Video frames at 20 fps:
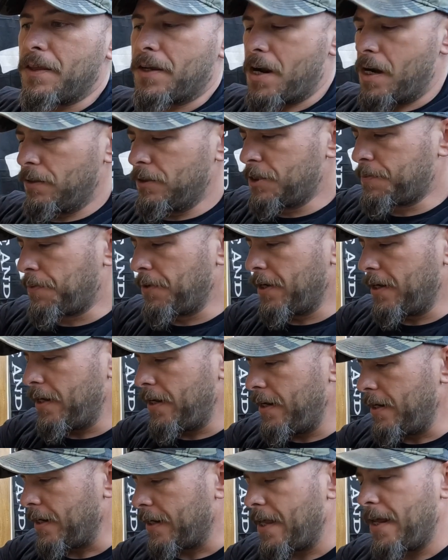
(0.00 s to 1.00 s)
color's pretty
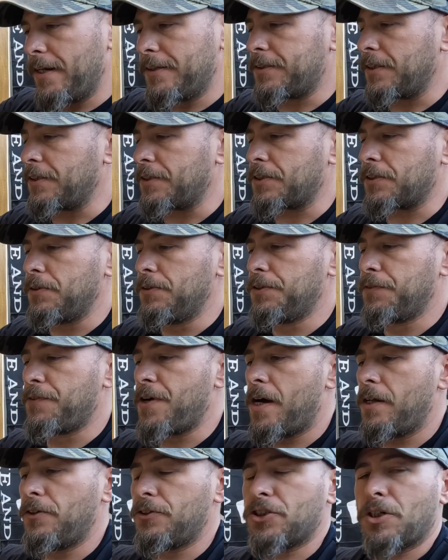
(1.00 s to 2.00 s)
neat. Again, it's an exclusive
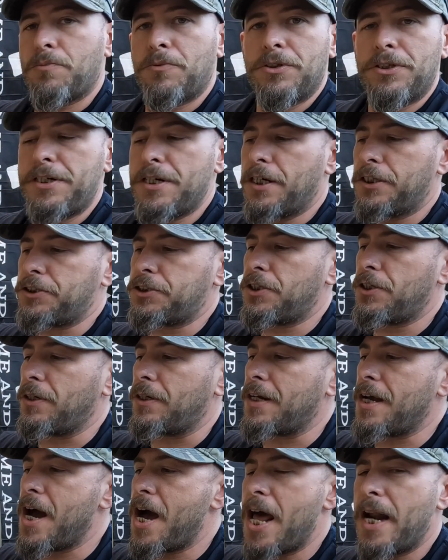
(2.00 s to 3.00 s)
color, so I'm really not sure.
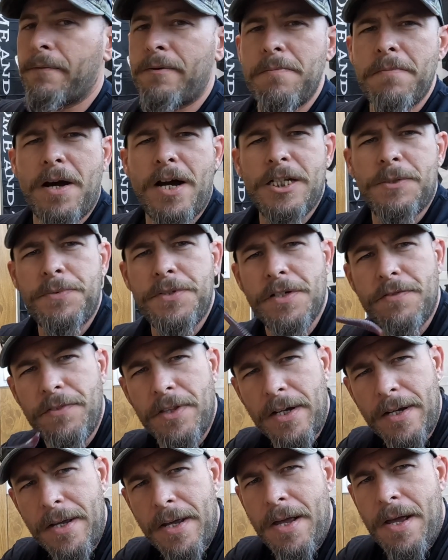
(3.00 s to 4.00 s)
It kind of reminds me of
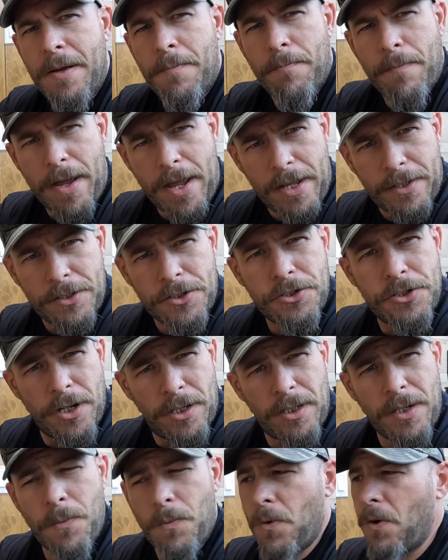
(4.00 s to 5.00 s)
the man's
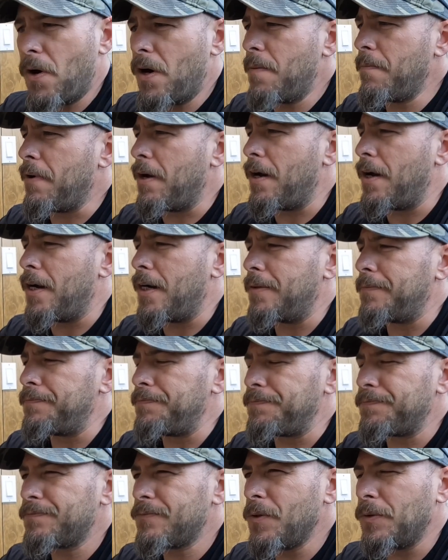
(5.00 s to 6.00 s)
jelly worm,
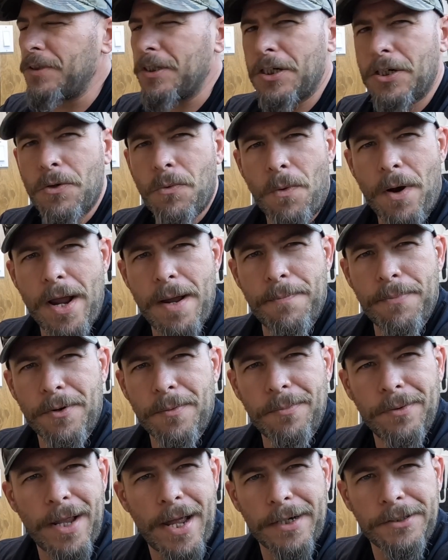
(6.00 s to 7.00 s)
what was it, grape or
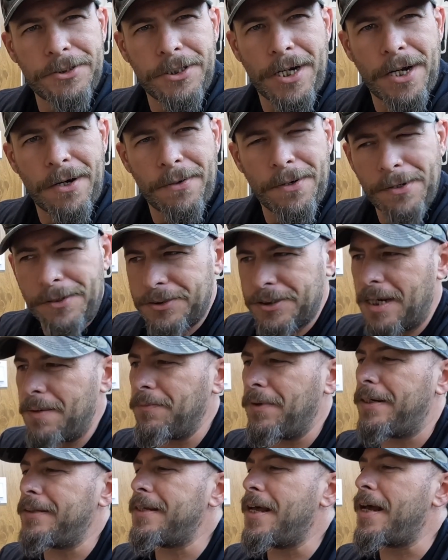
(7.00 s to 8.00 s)
black cherry or something
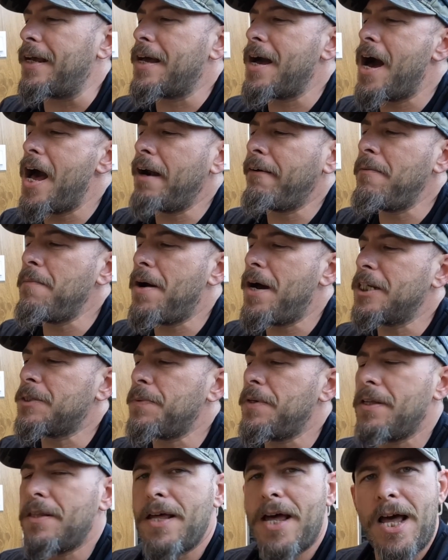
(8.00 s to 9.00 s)
like that. Kind of reminds
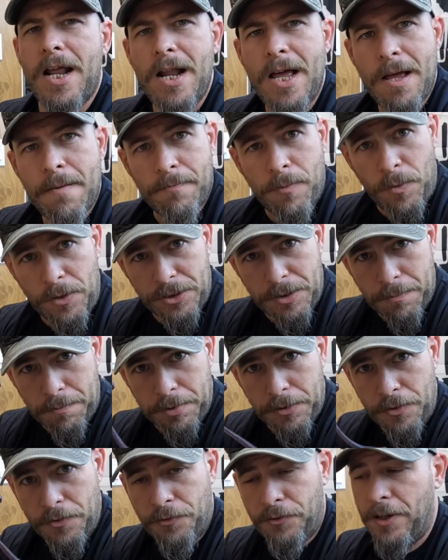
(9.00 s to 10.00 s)
me of that, but with some
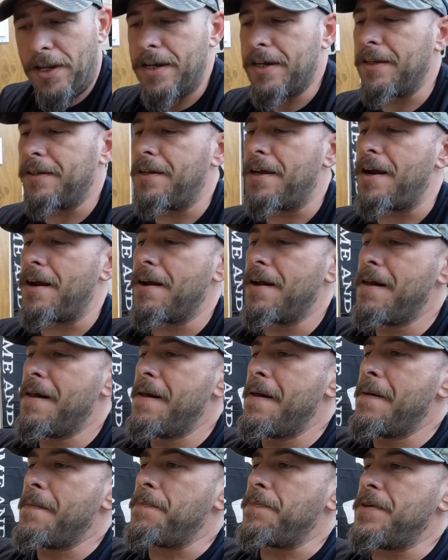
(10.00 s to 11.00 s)
blue flake in there.
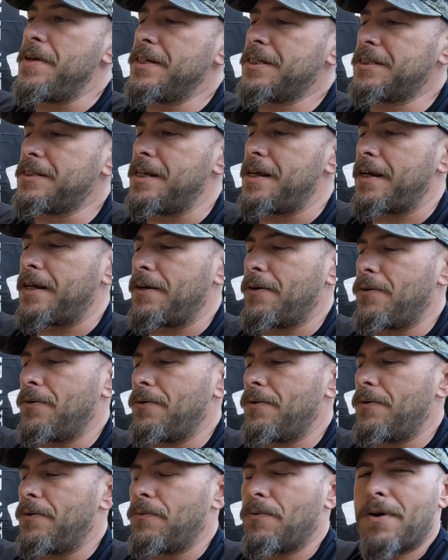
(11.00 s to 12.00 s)
This thing,
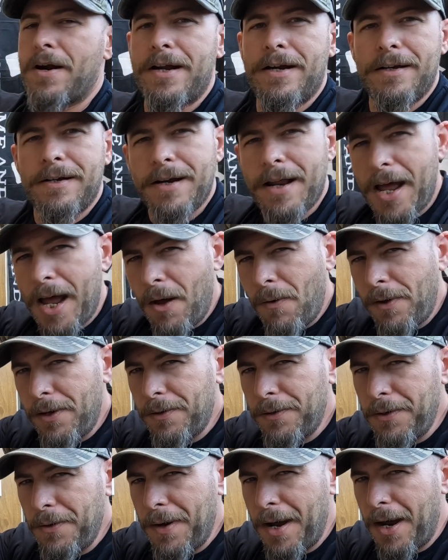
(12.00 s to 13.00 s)
right now, I
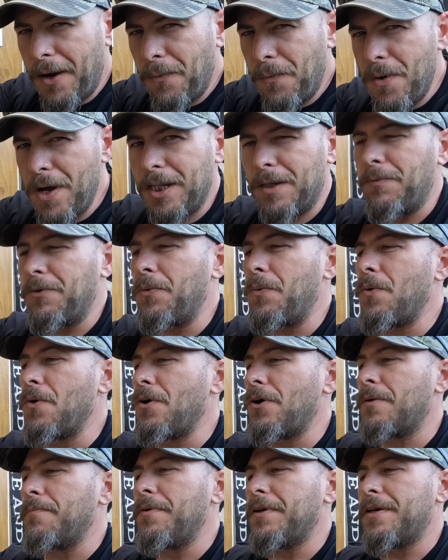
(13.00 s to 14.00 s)
don't know how well it would
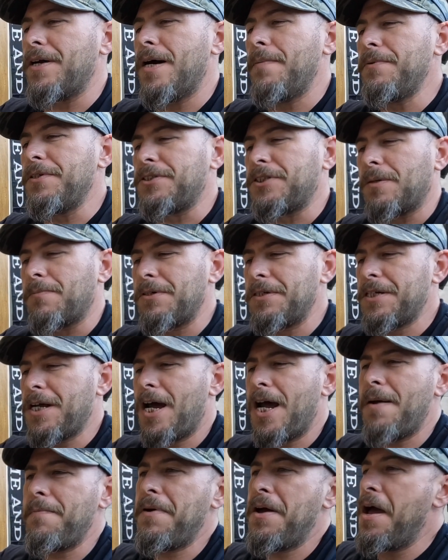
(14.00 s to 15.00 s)
work, but come the
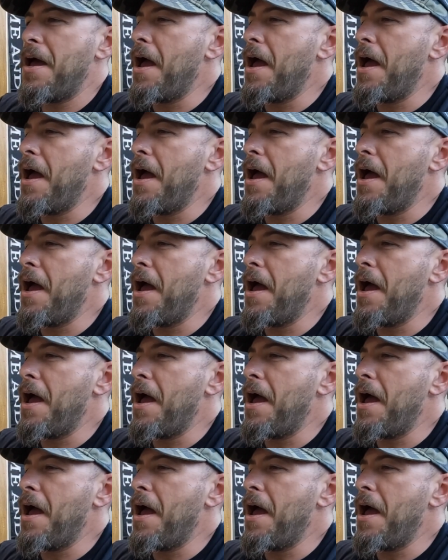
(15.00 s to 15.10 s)
summertime,